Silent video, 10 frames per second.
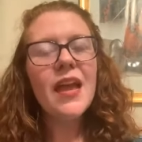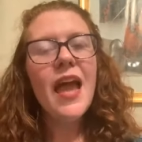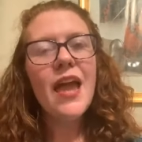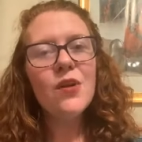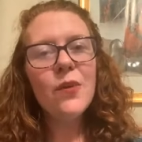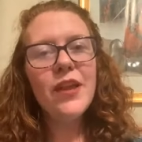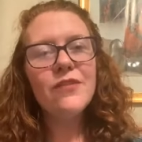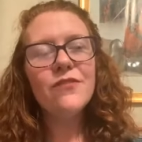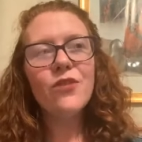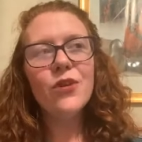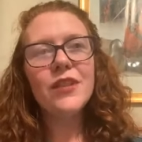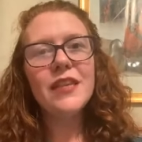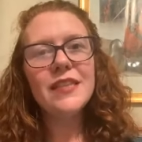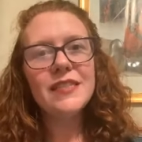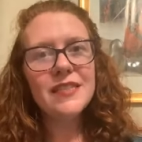and wait for
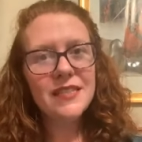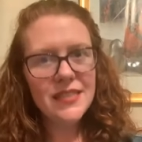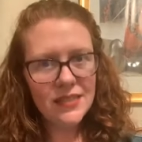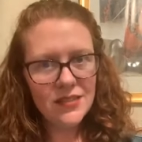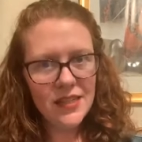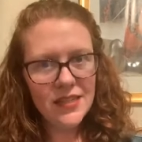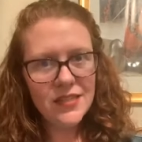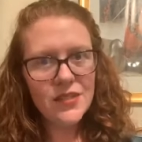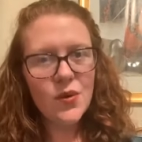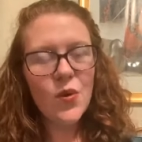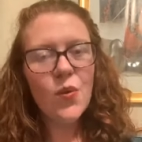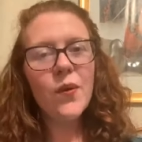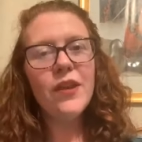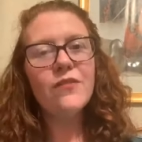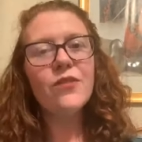the stillness.
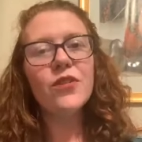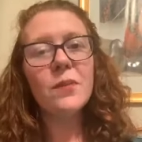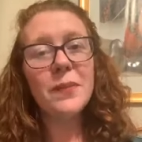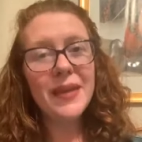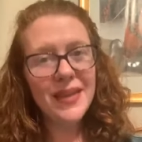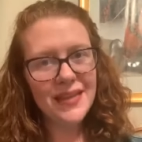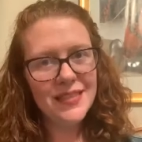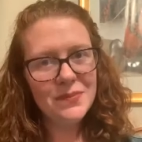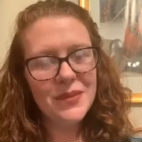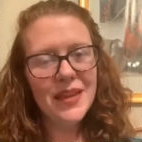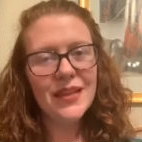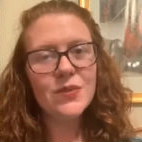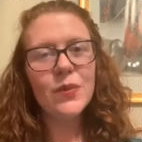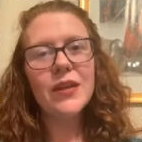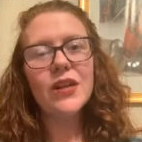Wait for the peace, because
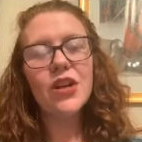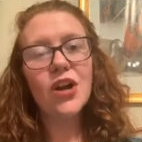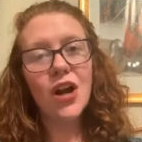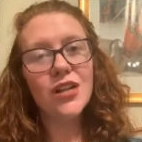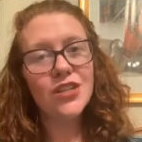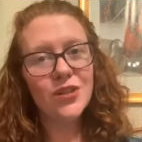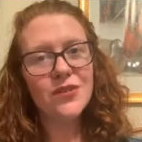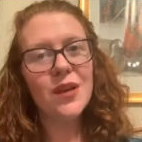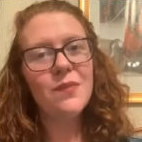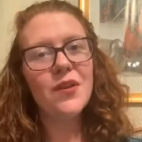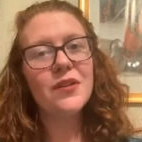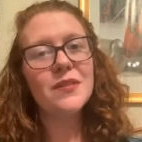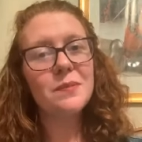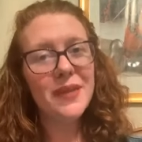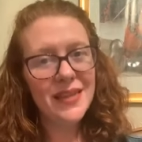when God shows up, there is
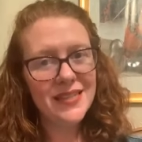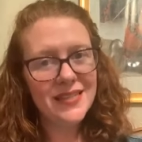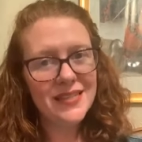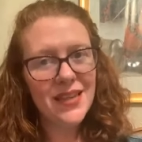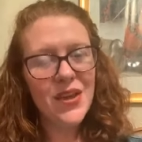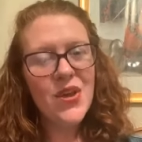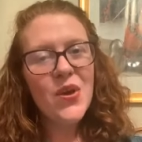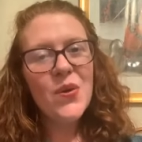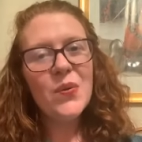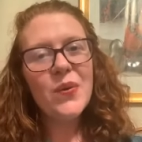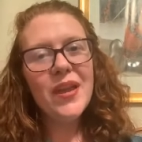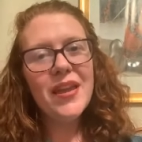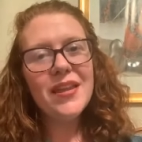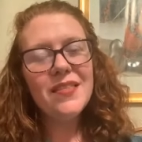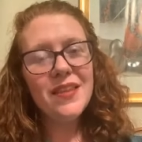peace.
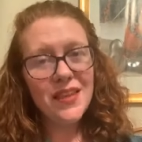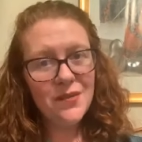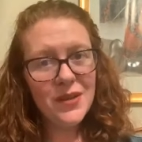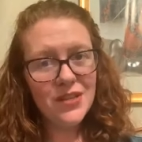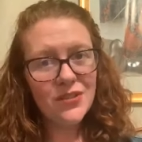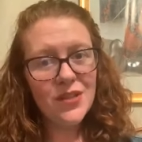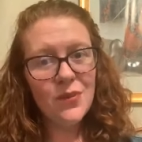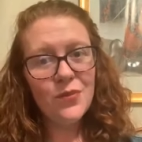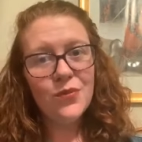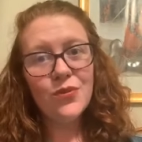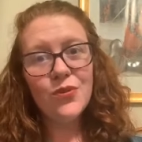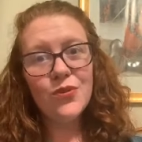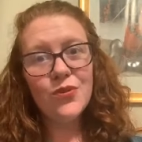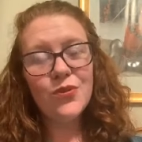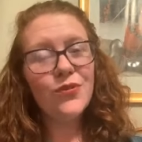When the enemy shows up
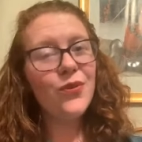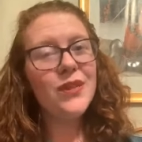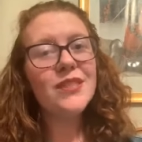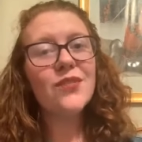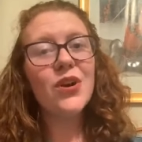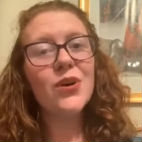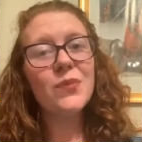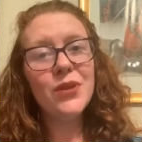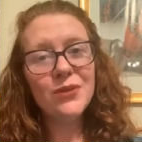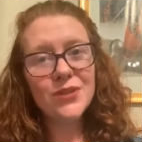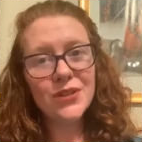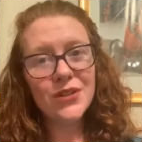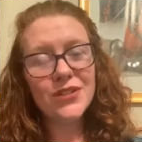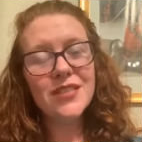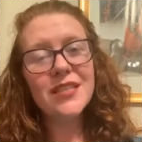through the voice of our
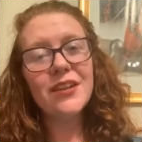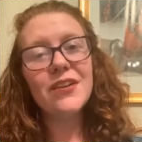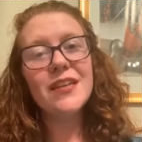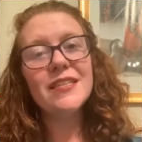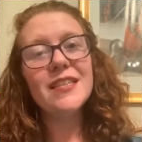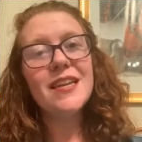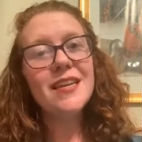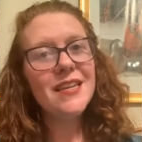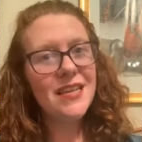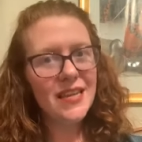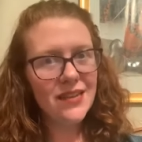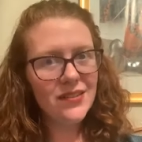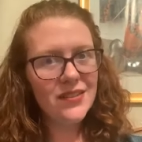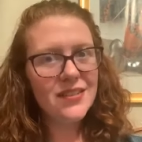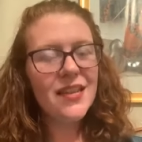abusers, there is
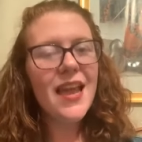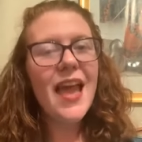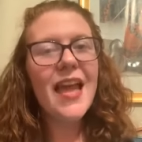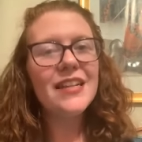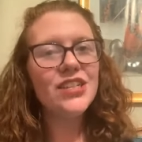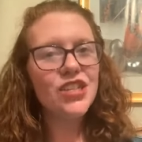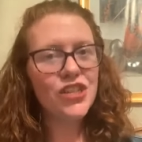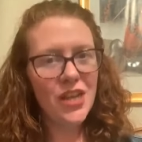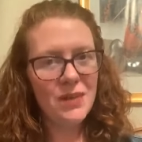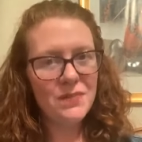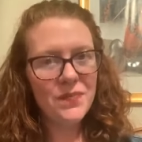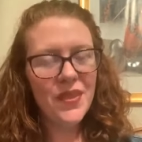guilt and shame.